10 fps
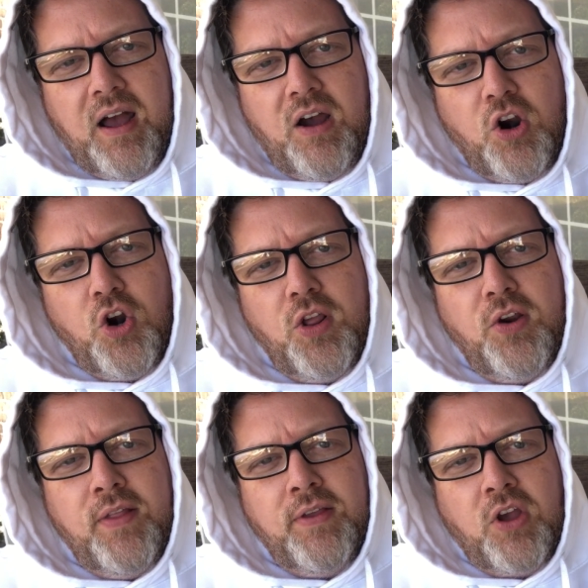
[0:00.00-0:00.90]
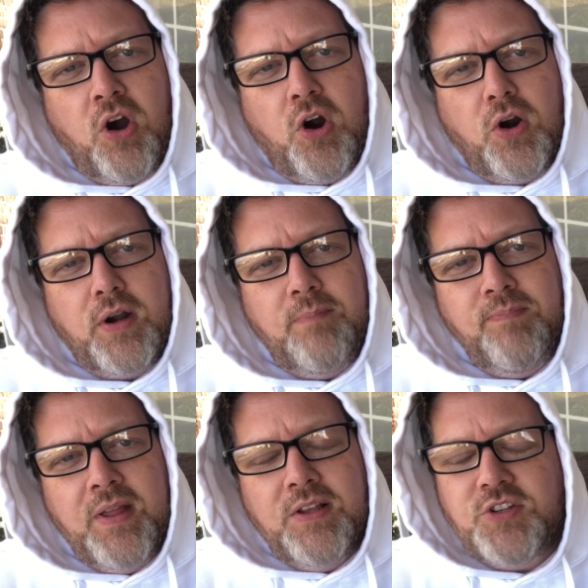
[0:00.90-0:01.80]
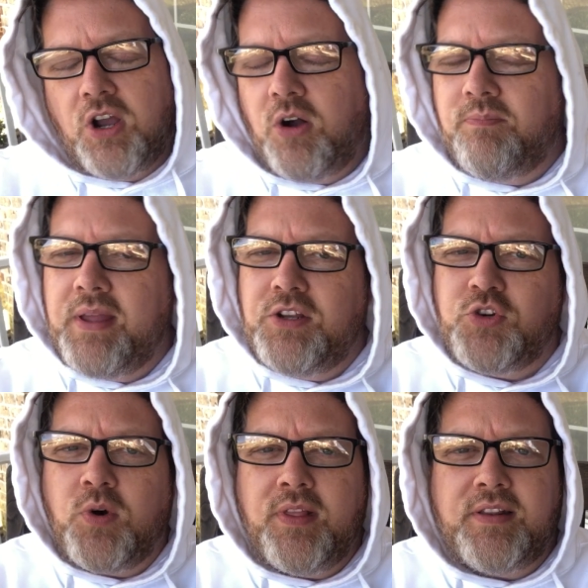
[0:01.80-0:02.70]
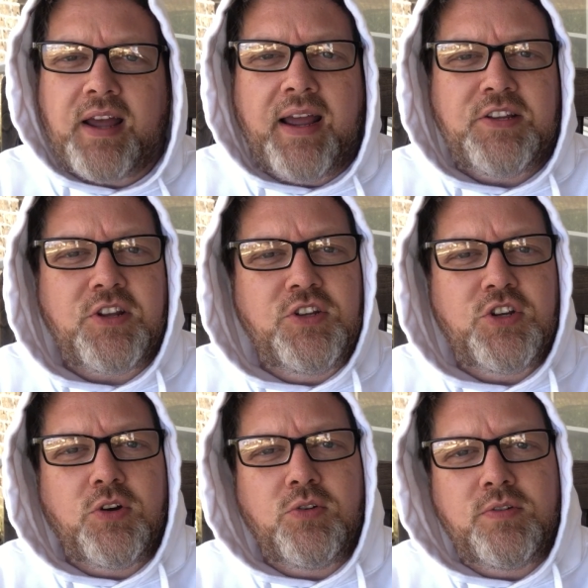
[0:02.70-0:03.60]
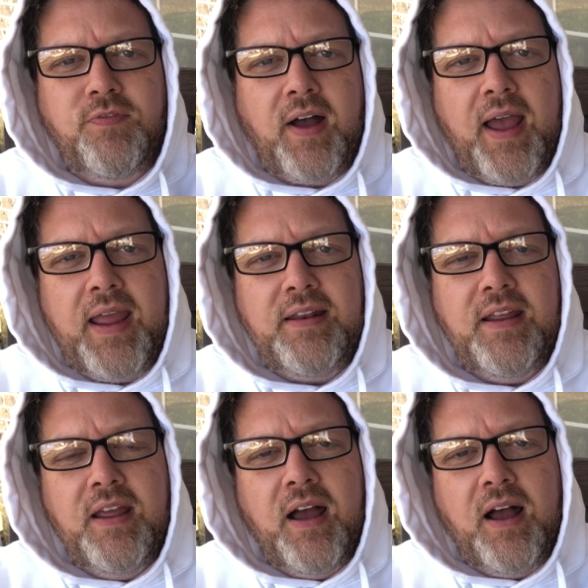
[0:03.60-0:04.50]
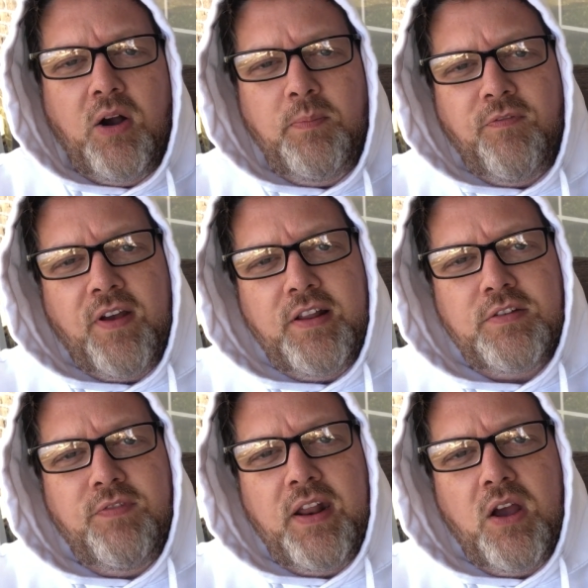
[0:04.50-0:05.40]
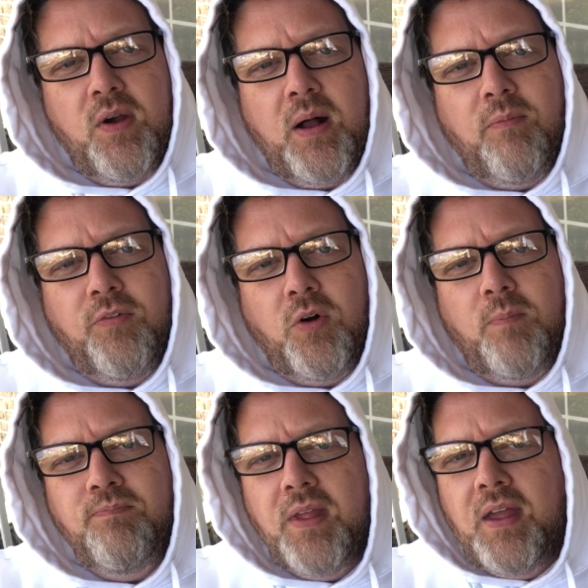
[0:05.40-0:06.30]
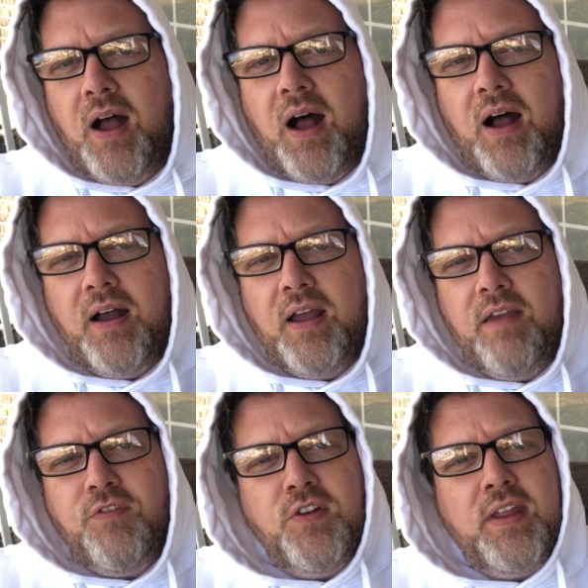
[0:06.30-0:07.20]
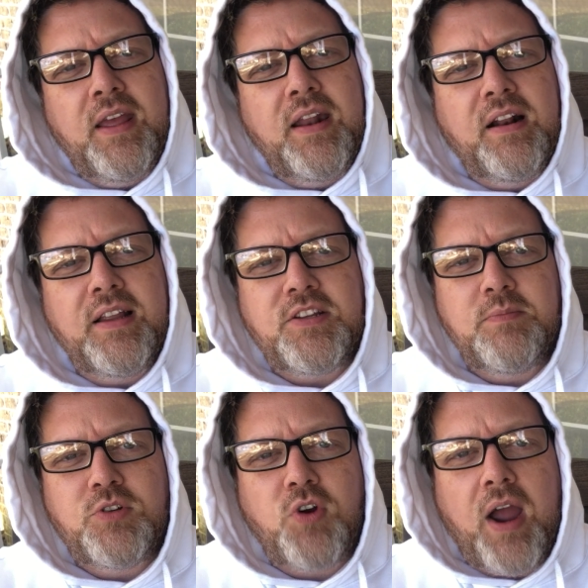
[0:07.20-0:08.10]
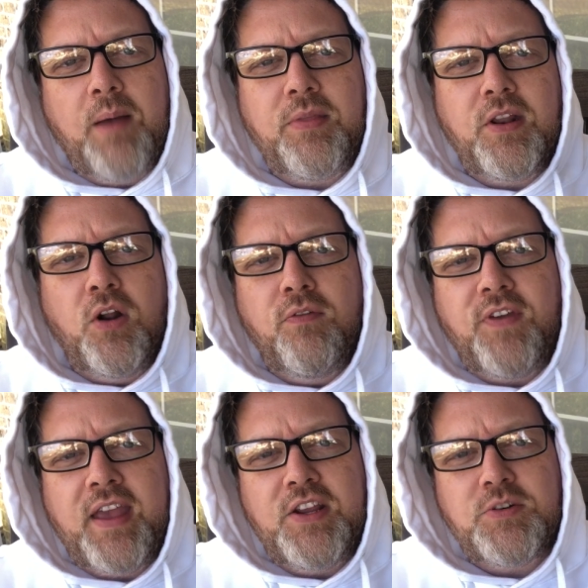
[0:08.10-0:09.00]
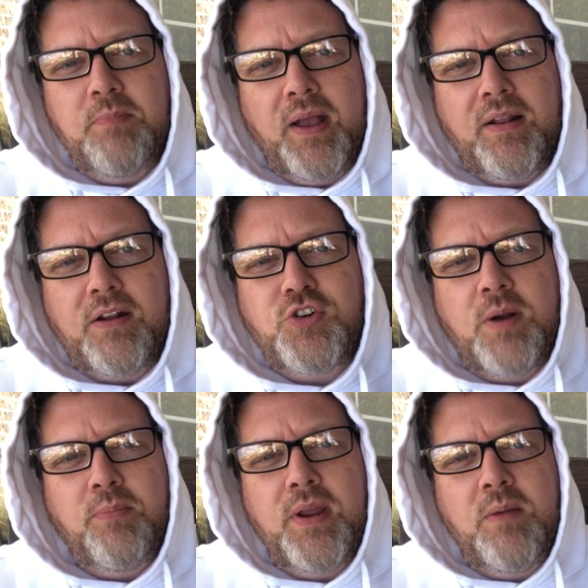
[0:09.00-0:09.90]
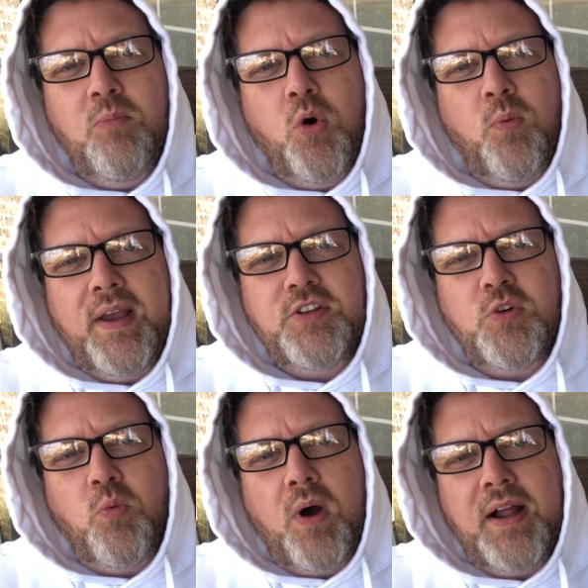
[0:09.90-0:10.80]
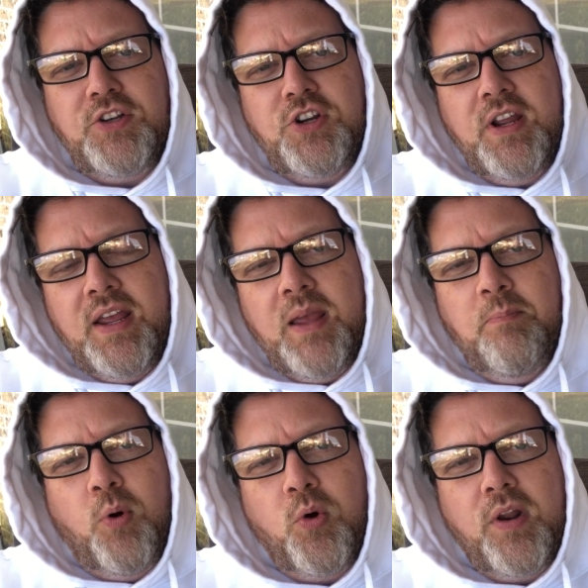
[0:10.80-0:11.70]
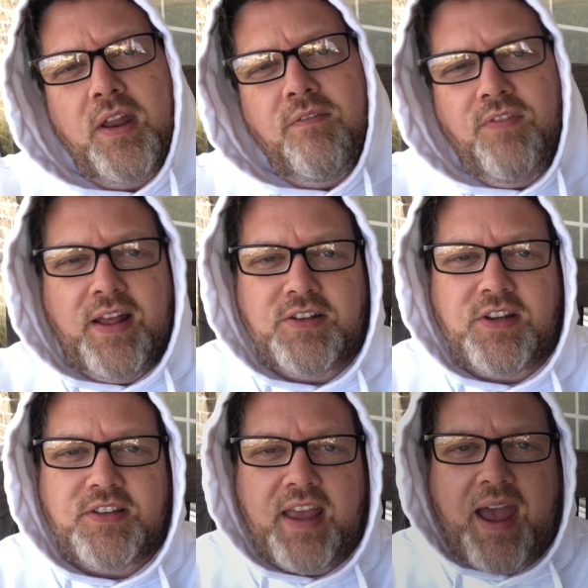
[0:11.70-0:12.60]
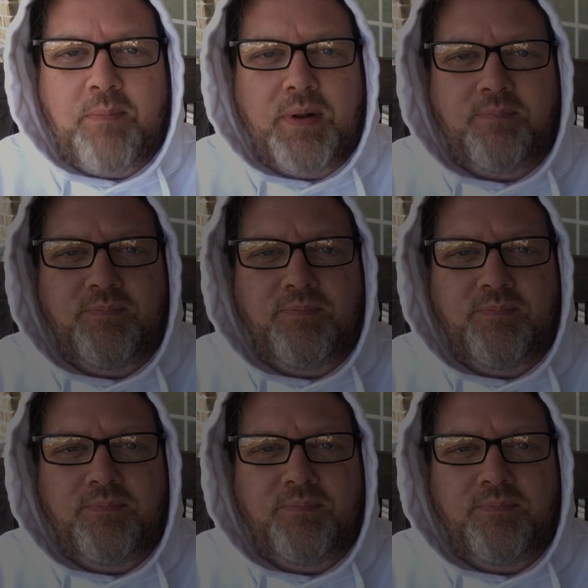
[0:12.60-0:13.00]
earlier in the card. So enjoy the Tyson-Jones fight. I hope you found this video helpful. If you did, click subscribe and the notification bell, and I'll try and bring you more ways to watch important events as they happen.